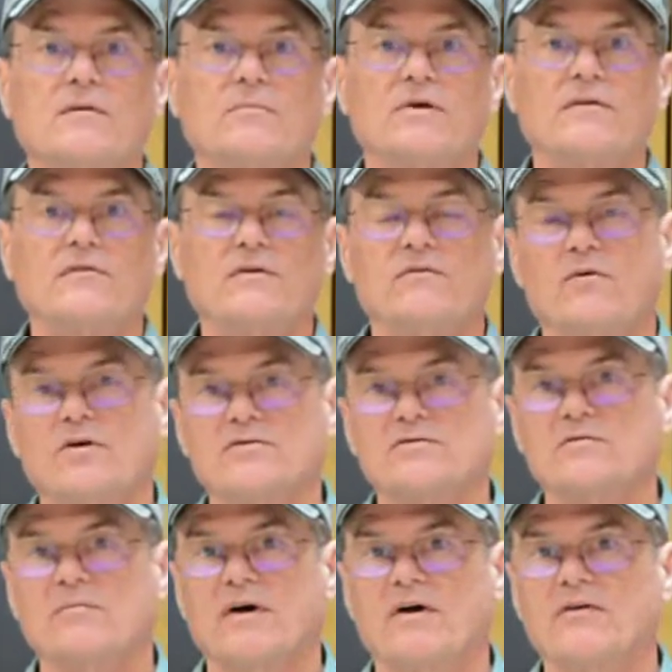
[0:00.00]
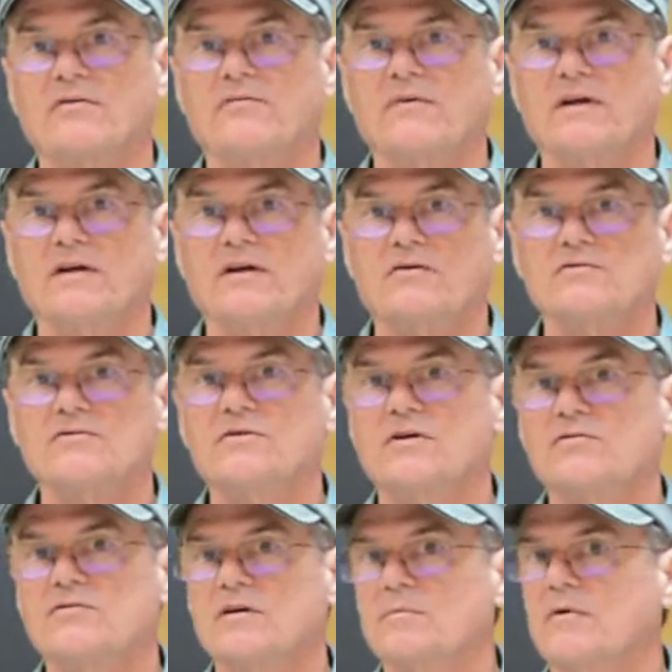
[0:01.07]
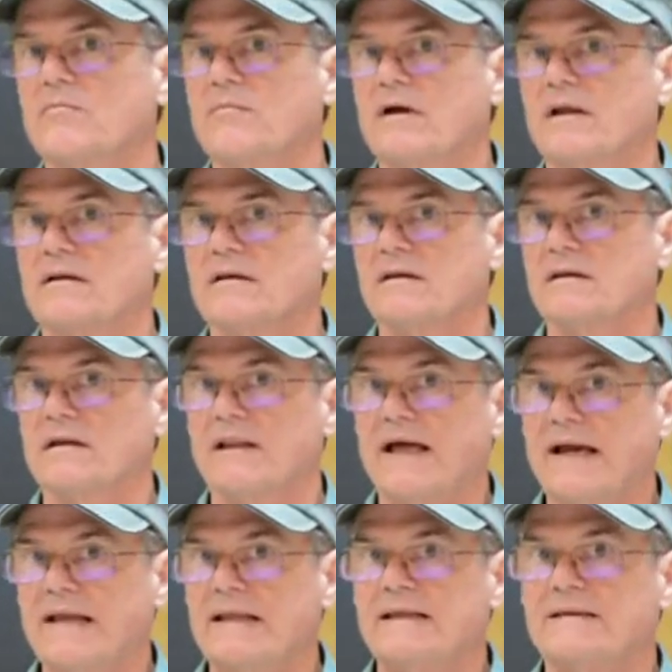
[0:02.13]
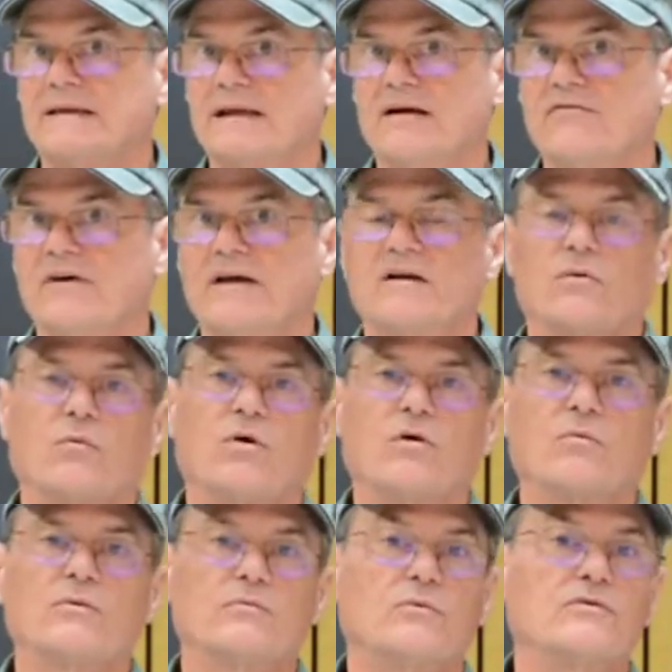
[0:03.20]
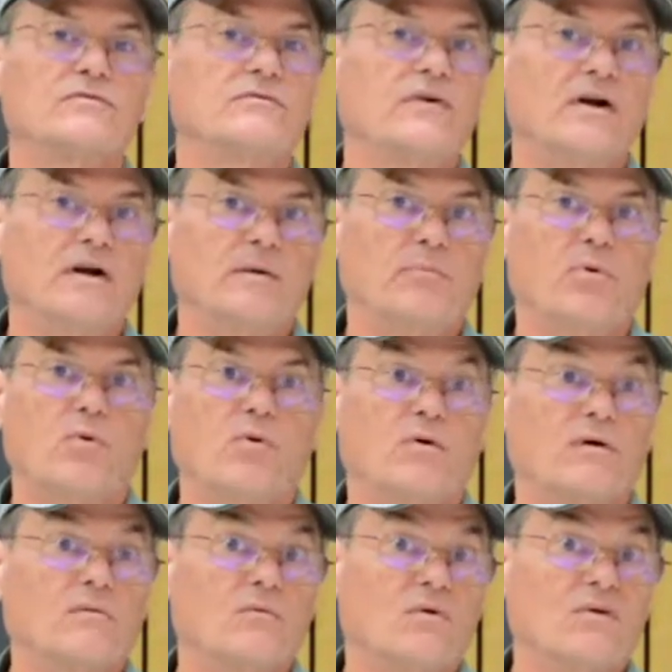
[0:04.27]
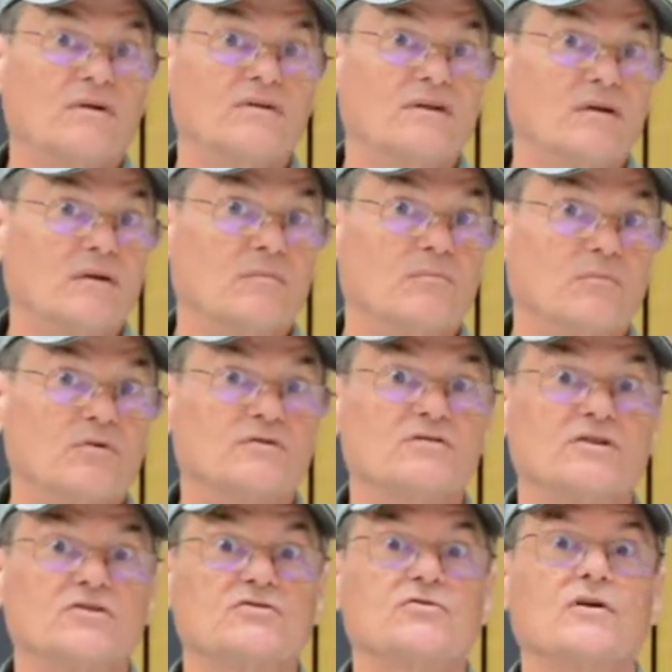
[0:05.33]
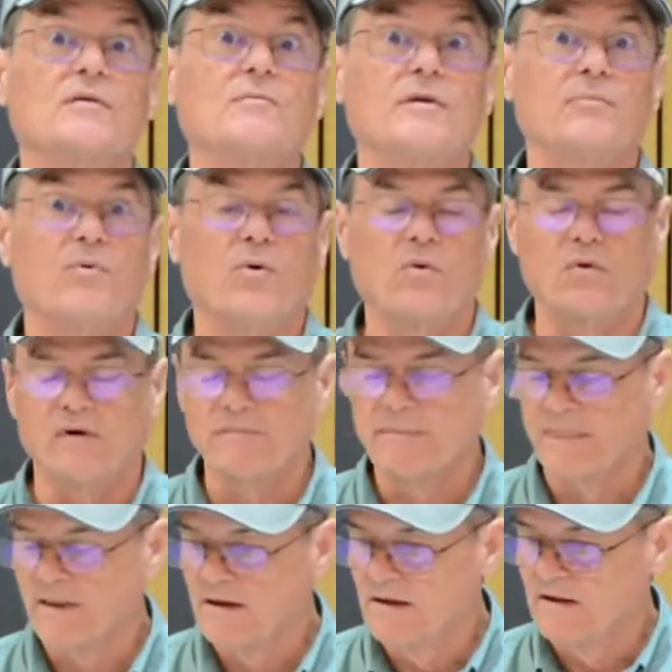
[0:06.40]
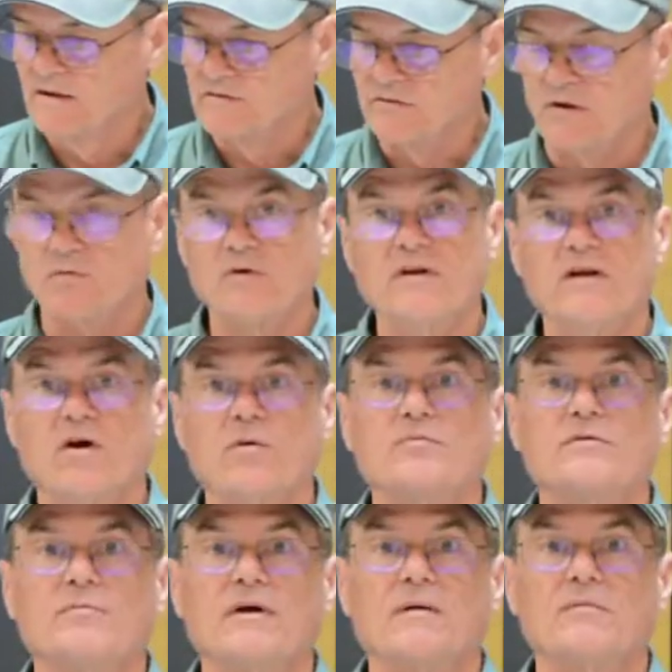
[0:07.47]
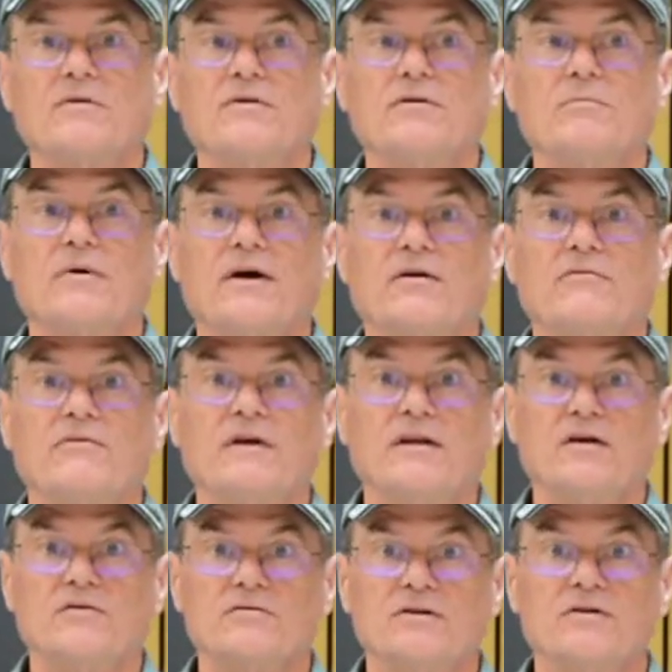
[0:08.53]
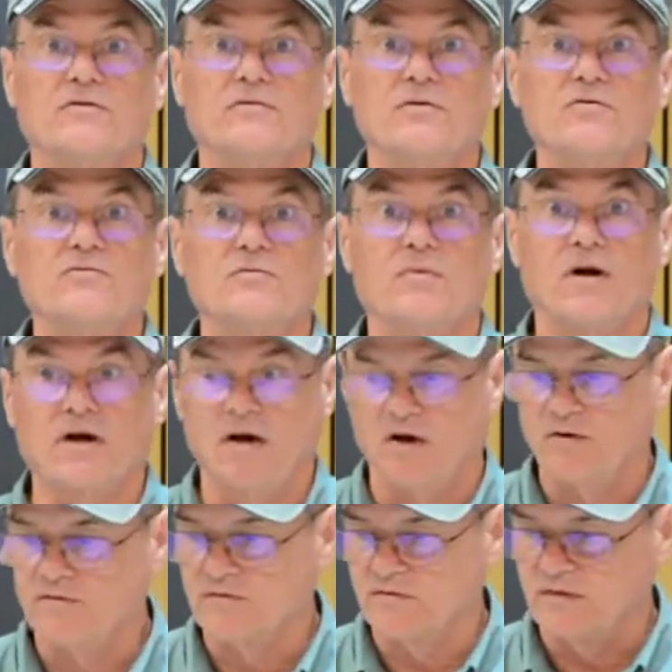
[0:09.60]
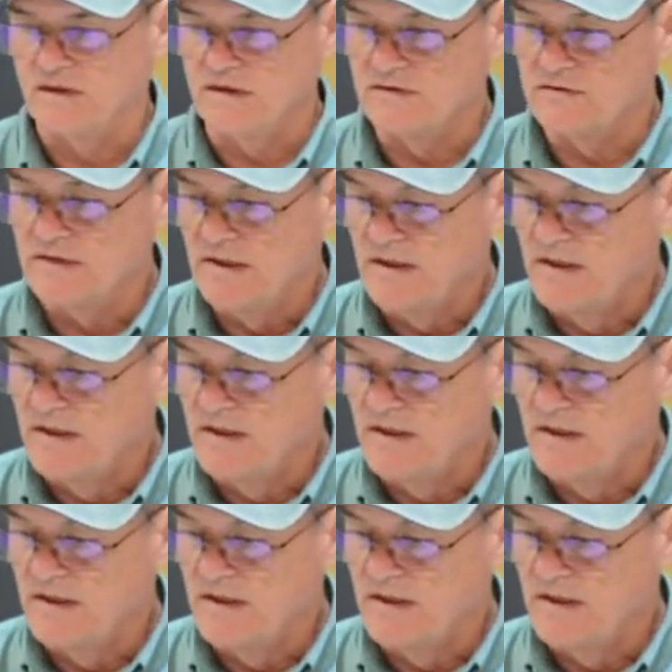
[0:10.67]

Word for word: But if you've watched some of my other videos, you know some of my the lighting that I've had to work with was very poor. One, it was extremely poor. So I really hope to be able to do better videos in the future because of these.